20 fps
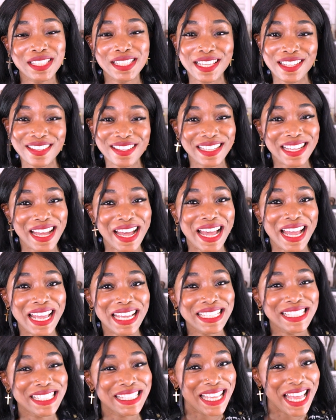see you
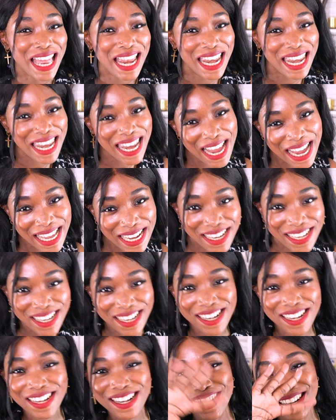guys
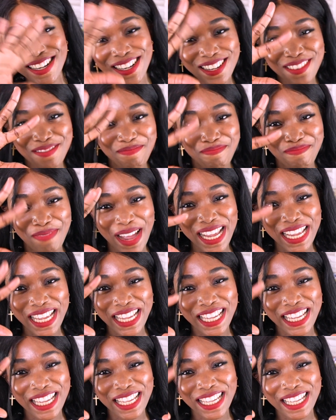later.
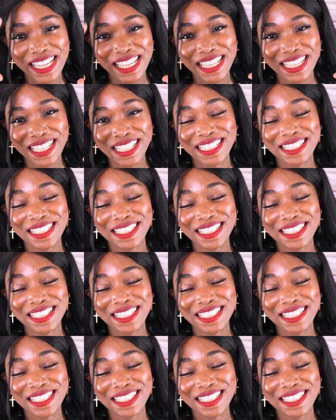Bye.